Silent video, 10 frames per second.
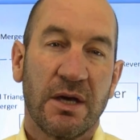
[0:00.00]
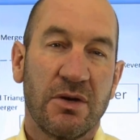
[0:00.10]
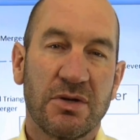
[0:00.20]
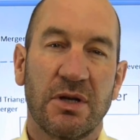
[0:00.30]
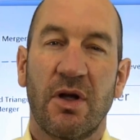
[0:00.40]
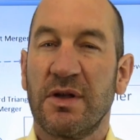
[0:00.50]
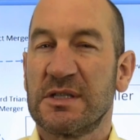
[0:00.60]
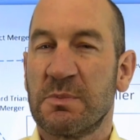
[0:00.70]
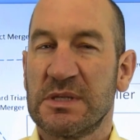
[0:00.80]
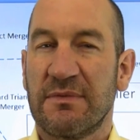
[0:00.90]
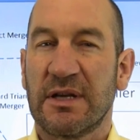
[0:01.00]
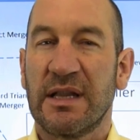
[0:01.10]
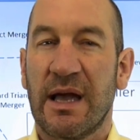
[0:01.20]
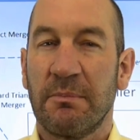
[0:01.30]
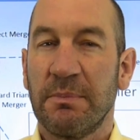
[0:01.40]
Usually only specific
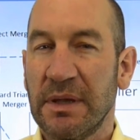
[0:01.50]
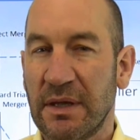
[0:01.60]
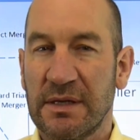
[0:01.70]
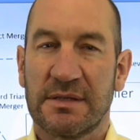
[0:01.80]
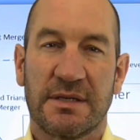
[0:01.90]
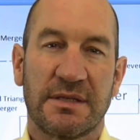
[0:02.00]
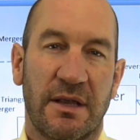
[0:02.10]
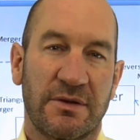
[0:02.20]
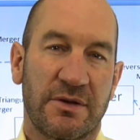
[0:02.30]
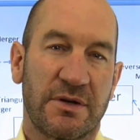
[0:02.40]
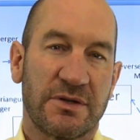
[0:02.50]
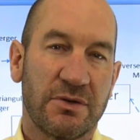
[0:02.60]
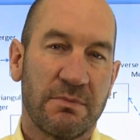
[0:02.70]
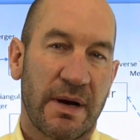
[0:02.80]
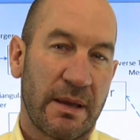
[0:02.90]
liabilities of the sellers are
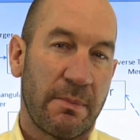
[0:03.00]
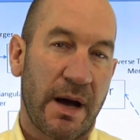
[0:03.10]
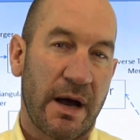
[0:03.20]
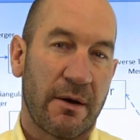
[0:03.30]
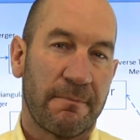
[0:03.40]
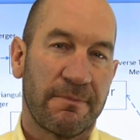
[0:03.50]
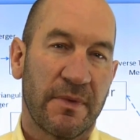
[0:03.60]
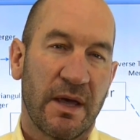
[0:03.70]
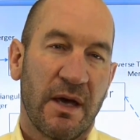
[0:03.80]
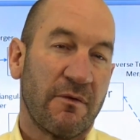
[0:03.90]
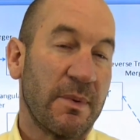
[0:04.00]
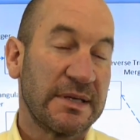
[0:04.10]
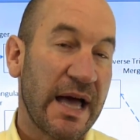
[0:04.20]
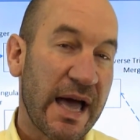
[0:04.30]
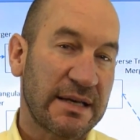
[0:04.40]
assumed by the buyer. From a
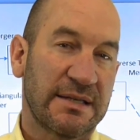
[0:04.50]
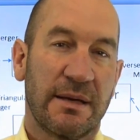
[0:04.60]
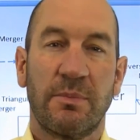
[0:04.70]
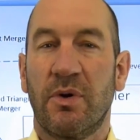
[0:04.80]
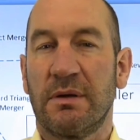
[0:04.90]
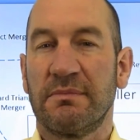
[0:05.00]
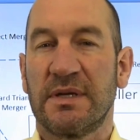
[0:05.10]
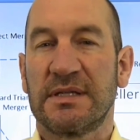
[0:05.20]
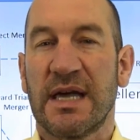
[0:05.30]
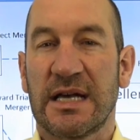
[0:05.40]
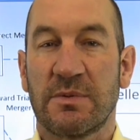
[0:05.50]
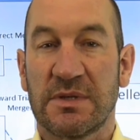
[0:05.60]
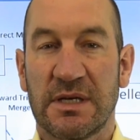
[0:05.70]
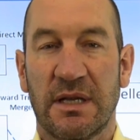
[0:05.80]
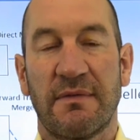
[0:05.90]
tax standpoint, in a taxable
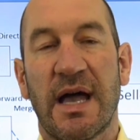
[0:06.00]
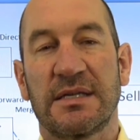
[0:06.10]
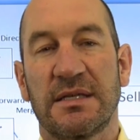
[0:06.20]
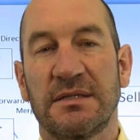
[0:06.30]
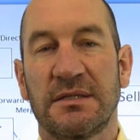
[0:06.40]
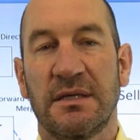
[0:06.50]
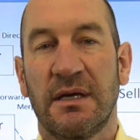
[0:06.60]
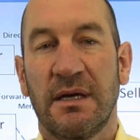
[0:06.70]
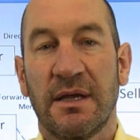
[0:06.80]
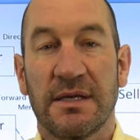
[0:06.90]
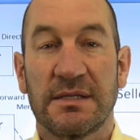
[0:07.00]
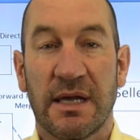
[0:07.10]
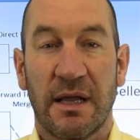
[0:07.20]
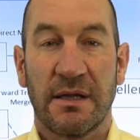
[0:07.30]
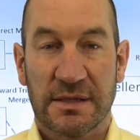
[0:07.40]
sale of assets, the
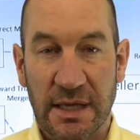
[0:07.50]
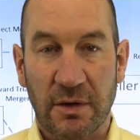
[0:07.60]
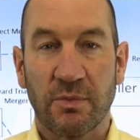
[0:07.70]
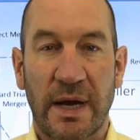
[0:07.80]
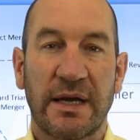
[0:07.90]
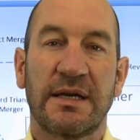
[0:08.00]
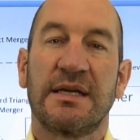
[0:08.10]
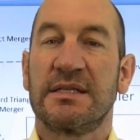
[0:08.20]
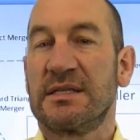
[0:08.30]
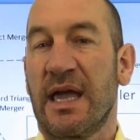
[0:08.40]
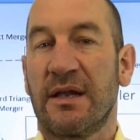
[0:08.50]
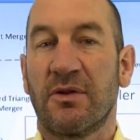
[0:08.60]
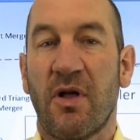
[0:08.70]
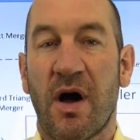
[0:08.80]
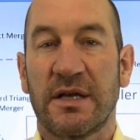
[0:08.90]
seller recognizes gain or
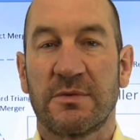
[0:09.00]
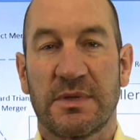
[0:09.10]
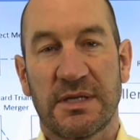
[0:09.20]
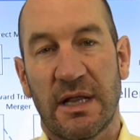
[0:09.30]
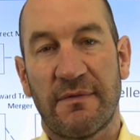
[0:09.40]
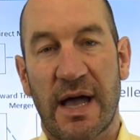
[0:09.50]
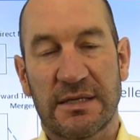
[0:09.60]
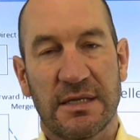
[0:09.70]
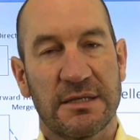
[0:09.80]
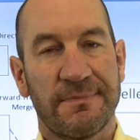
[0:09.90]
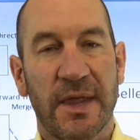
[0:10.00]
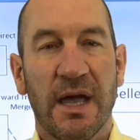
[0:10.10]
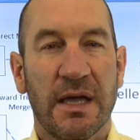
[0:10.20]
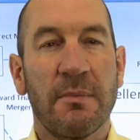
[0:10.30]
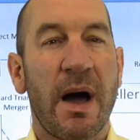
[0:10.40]
loss from the sale of assets,
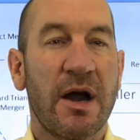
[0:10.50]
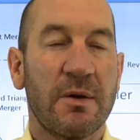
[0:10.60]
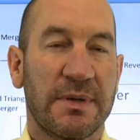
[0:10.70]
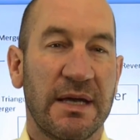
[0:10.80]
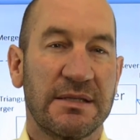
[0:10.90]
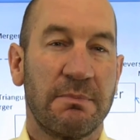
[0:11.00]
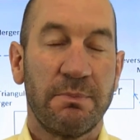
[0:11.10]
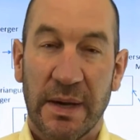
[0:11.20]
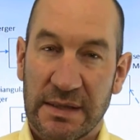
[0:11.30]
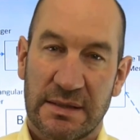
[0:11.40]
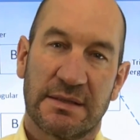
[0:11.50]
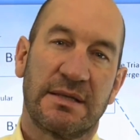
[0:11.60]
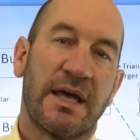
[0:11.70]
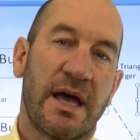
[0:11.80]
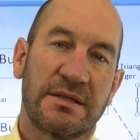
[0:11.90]
and the buyer obtains a basis in
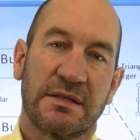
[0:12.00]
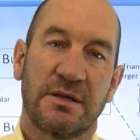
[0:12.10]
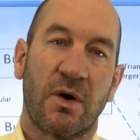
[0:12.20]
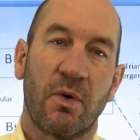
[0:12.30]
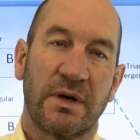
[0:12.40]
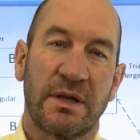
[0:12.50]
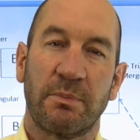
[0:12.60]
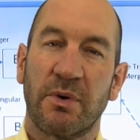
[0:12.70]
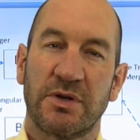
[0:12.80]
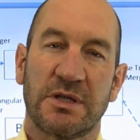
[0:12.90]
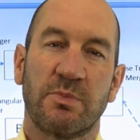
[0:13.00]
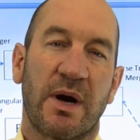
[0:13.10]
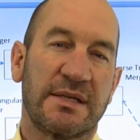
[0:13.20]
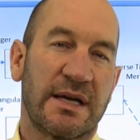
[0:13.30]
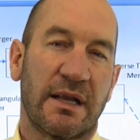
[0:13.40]
the assets according to the purchase
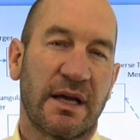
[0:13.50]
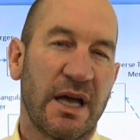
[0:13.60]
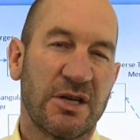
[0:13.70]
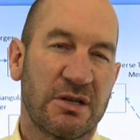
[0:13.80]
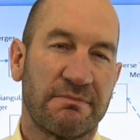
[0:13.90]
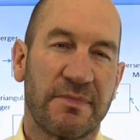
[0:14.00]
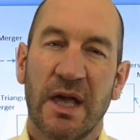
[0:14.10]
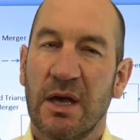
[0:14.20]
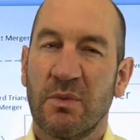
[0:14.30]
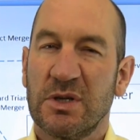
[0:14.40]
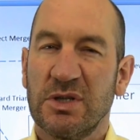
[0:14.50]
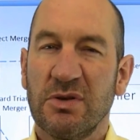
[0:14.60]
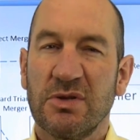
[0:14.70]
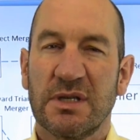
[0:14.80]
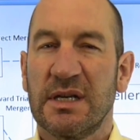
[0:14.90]
price allocation, which
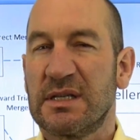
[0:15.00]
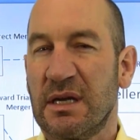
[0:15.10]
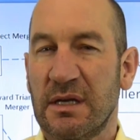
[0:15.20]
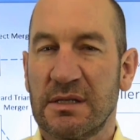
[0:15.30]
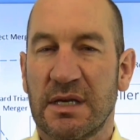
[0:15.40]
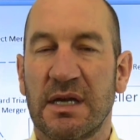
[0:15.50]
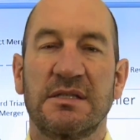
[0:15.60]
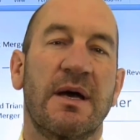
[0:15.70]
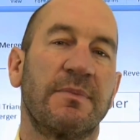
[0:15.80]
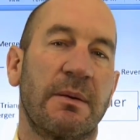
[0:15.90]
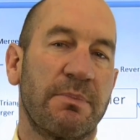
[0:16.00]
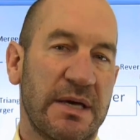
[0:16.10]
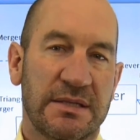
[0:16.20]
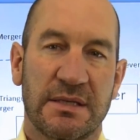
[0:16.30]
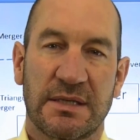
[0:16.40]
usually entails a stepped-up
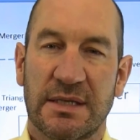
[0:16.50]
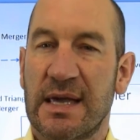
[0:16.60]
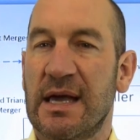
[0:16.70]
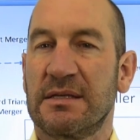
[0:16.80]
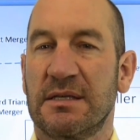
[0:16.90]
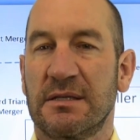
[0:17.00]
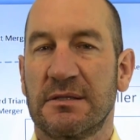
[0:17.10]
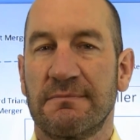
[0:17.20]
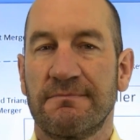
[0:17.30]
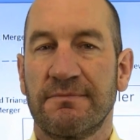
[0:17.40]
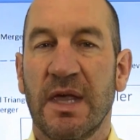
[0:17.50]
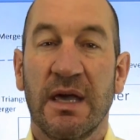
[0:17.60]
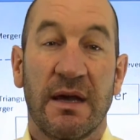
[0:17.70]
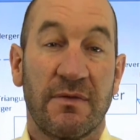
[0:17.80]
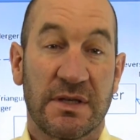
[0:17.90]
basis in the assets.
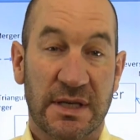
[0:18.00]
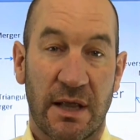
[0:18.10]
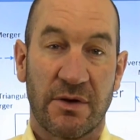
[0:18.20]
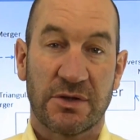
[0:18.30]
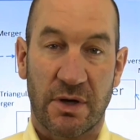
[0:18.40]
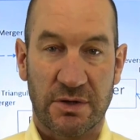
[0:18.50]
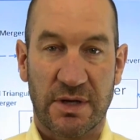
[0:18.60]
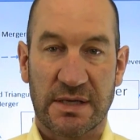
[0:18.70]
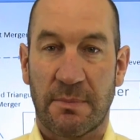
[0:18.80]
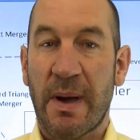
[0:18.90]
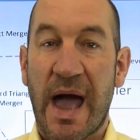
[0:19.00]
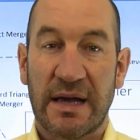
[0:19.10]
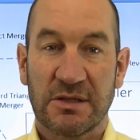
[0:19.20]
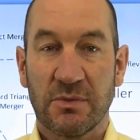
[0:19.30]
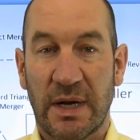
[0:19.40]
If the seller is structured as a
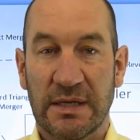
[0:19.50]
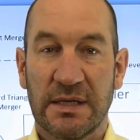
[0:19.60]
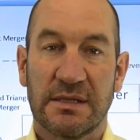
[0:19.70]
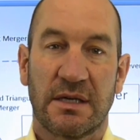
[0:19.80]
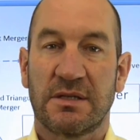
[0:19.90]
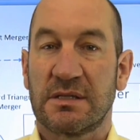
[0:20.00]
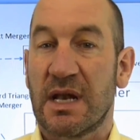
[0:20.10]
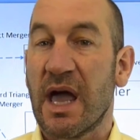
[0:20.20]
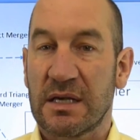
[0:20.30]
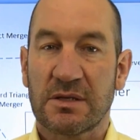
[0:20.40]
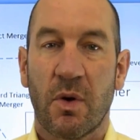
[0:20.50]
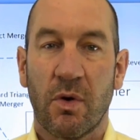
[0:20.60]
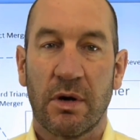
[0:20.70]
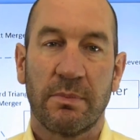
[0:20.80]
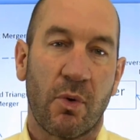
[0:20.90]
pass-through entity, such as an
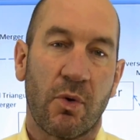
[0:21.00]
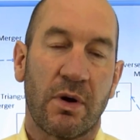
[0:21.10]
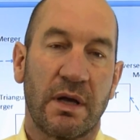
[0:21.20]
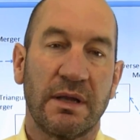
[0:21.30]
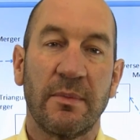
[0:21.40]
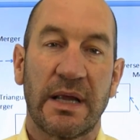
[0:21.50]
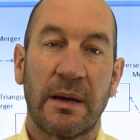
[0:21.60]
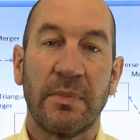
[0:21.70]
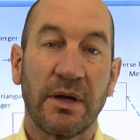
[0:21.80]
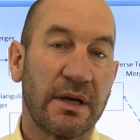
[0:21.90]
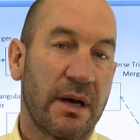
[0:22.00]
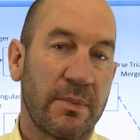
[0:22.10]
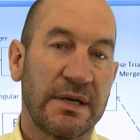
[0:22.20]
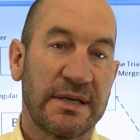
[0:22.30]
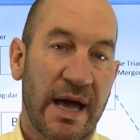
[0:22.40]
S-corp or a limited liability
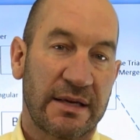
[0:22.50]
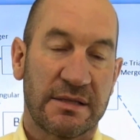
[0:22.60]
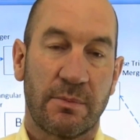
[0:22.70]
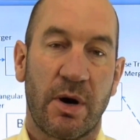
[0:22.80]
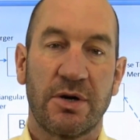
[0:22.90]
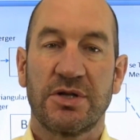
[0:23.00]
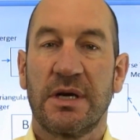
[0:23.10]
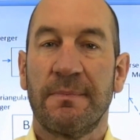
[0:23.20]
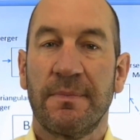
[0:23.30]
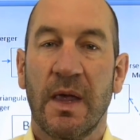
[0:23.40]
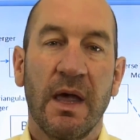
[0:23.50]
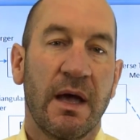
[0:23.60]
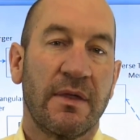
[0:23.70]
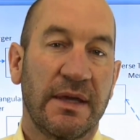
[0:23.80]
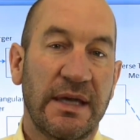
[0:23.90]
company taxed as a partnership,
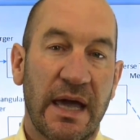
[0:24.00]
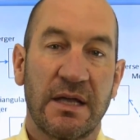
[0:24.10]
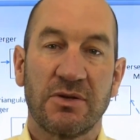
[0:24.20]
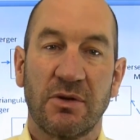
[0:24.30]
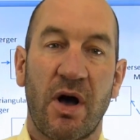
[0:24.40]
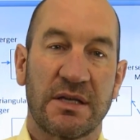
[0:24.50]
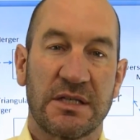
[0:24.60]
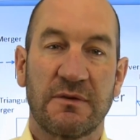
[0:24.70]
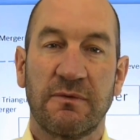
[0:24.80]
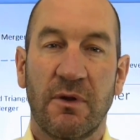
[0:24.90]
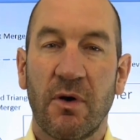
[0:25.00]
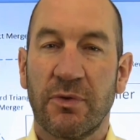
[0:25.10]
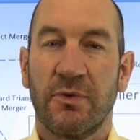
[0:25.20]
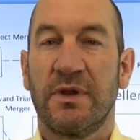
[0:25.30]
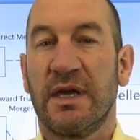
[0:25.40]
the gains or losses flow
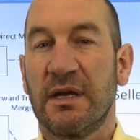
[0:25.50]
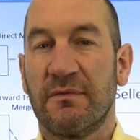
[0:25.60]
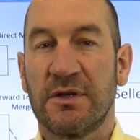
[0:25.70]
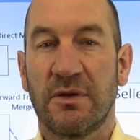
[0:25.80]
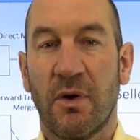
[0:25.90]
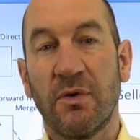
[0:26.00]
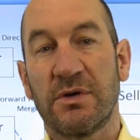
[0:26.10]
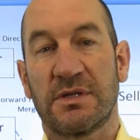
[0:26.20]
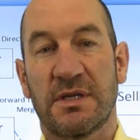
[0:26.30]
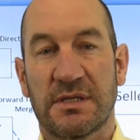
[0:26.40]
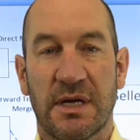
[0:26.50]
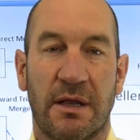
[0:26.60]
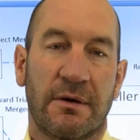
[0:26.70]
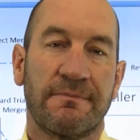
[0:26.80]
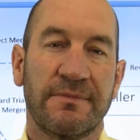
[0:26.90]
through the individual owners of the
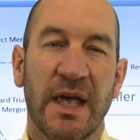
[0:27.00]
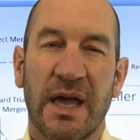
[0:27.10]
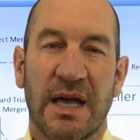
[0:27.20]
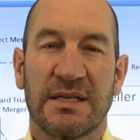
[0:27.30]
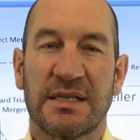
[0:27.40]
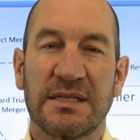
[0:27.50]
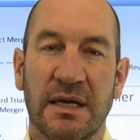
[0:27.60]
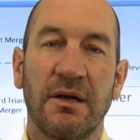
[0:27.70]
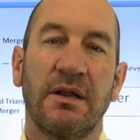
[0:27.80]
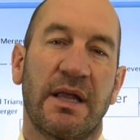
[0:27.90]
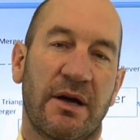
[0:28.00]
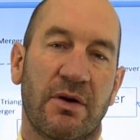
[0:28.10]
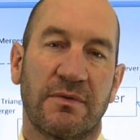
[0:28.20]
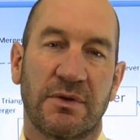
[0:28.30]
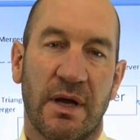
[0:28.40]
seller as a single
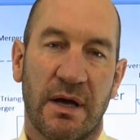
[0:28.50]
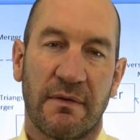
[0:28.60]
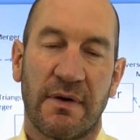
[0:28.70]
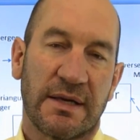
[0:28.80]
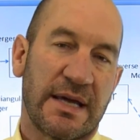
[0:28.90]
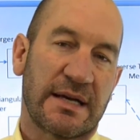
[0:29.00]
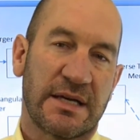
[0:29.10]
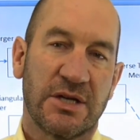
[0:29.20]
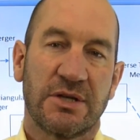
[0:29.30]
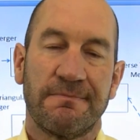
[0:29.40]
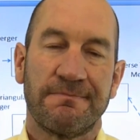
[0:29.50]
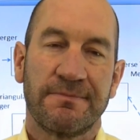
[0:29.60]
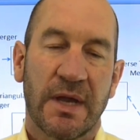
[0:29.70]
layer of taxation.